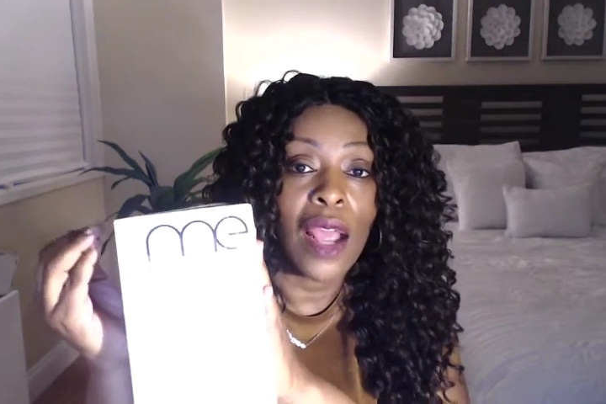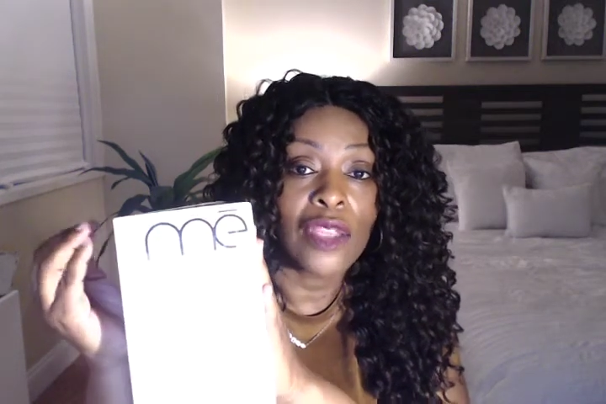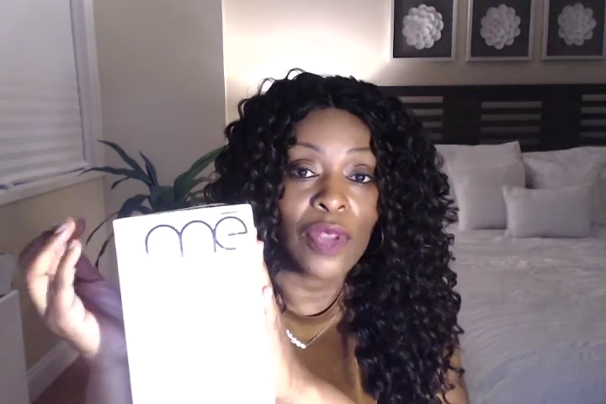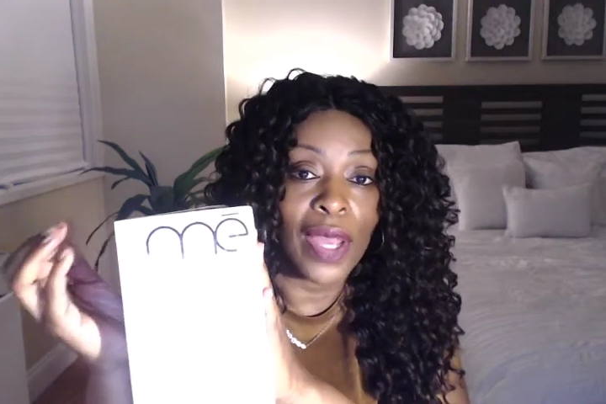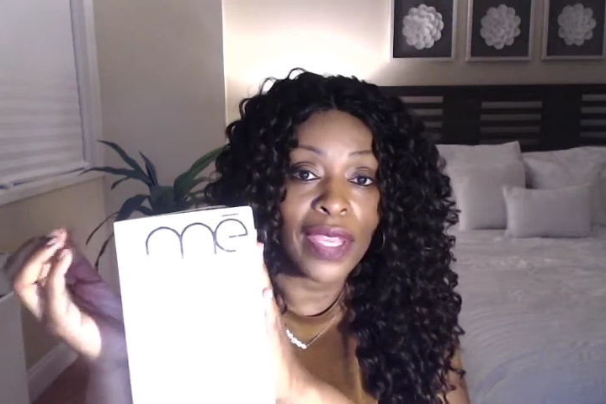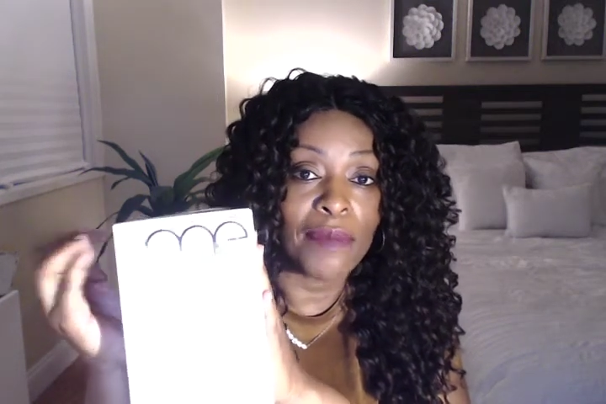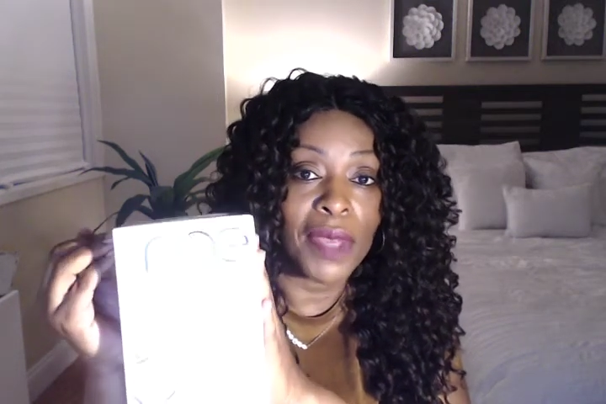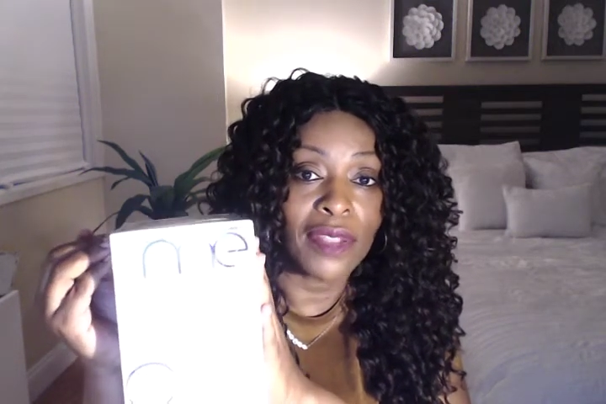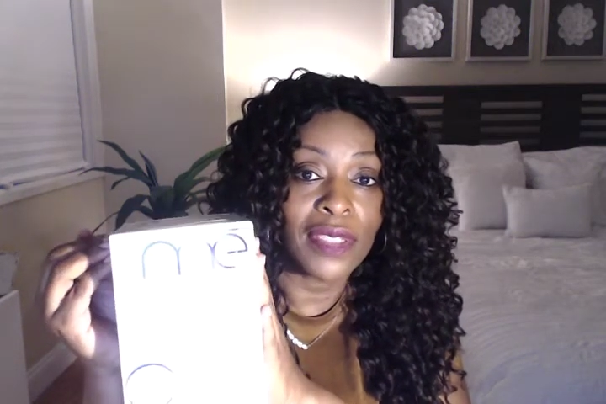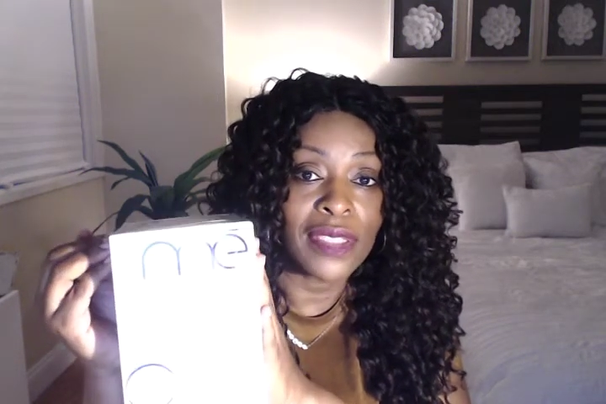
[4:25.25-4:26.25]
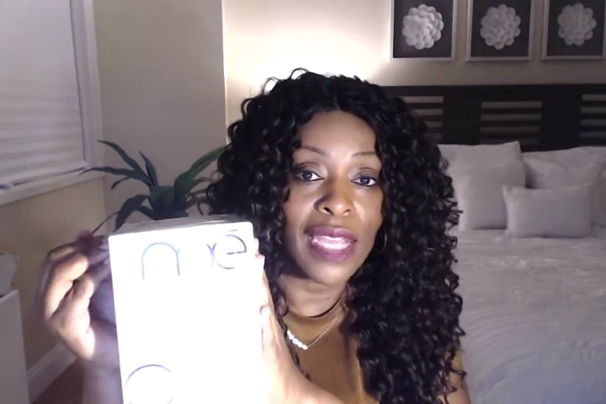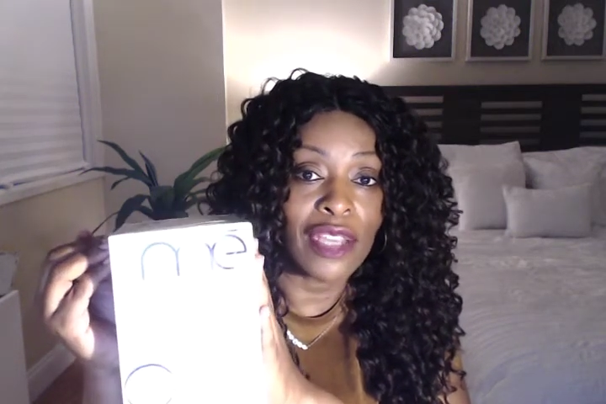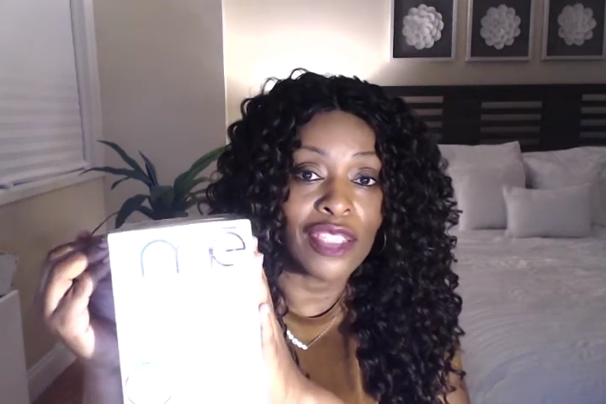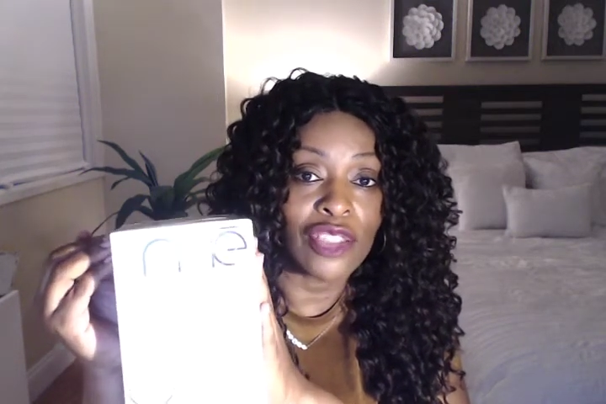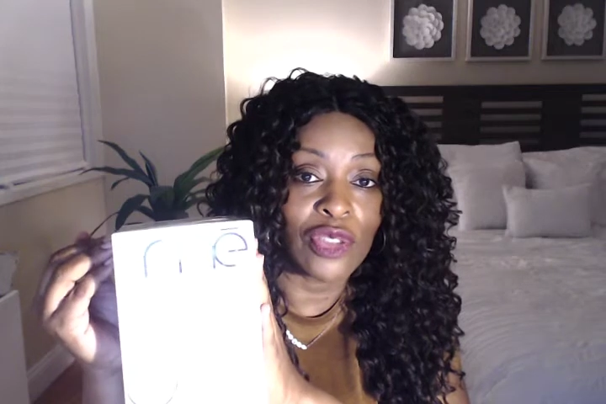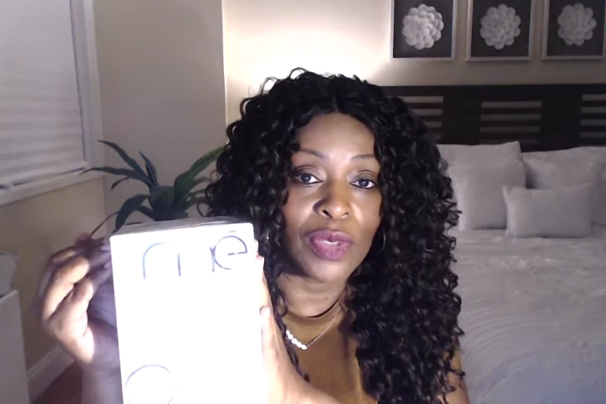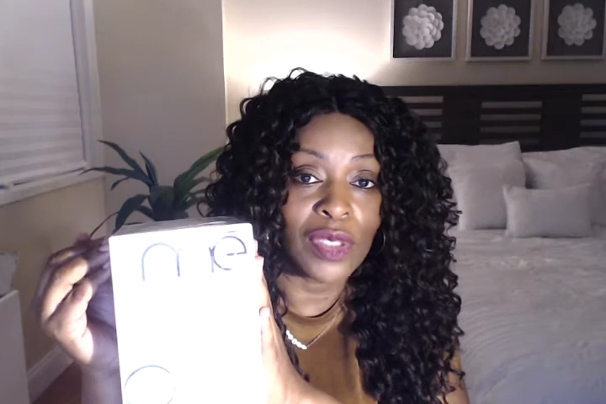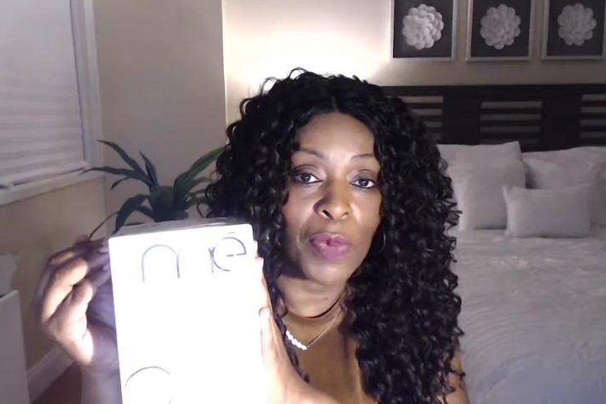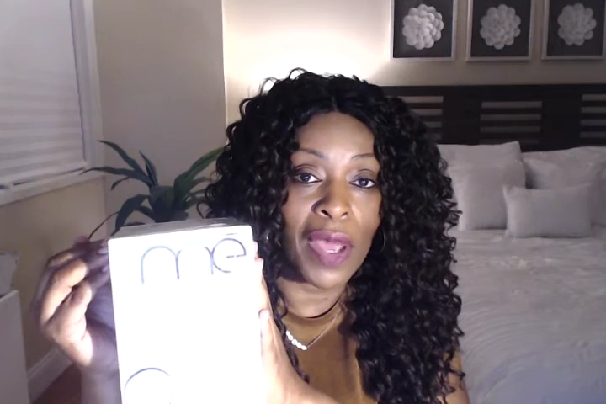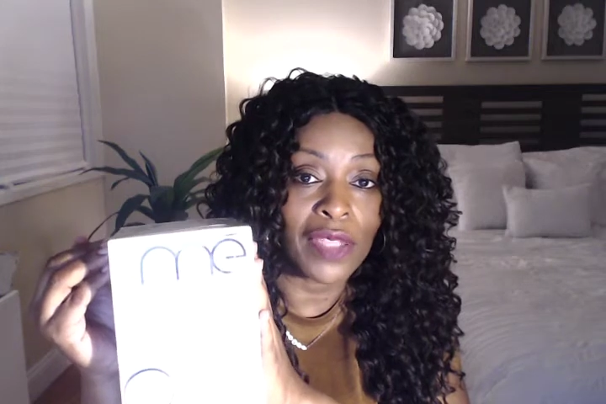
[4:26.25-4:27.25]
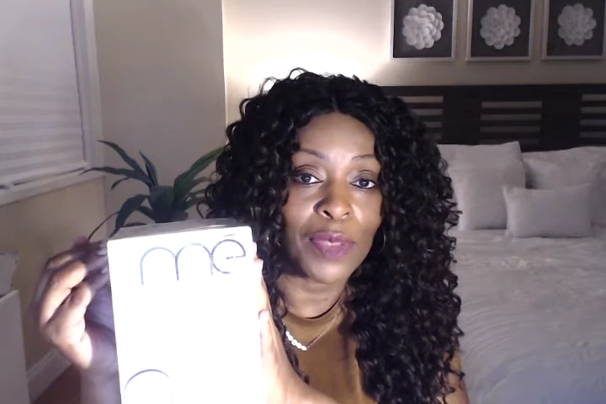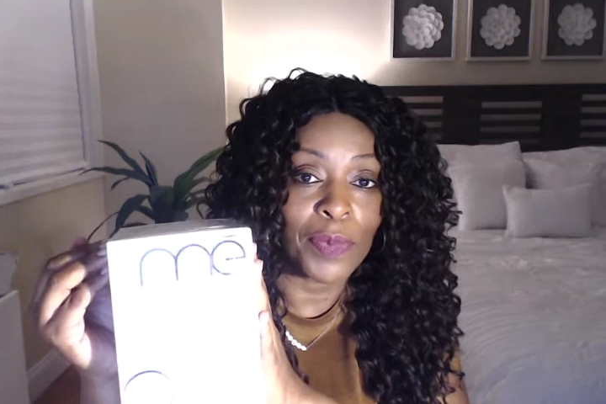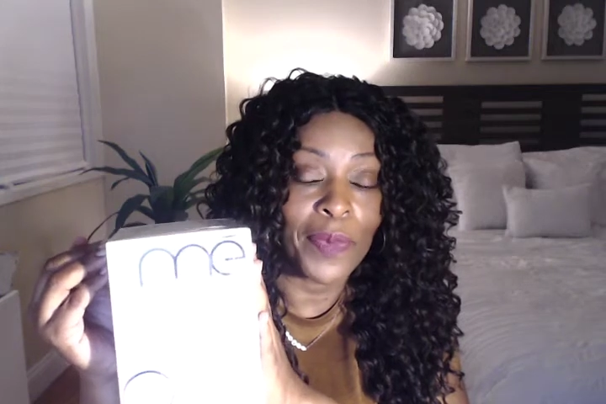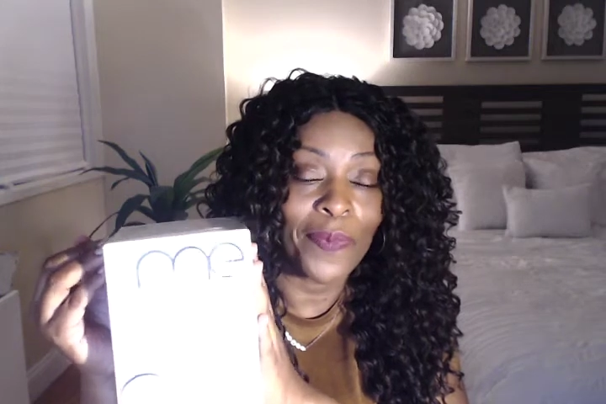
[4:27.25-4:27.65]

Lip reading: so I can mail this out as soon as possible.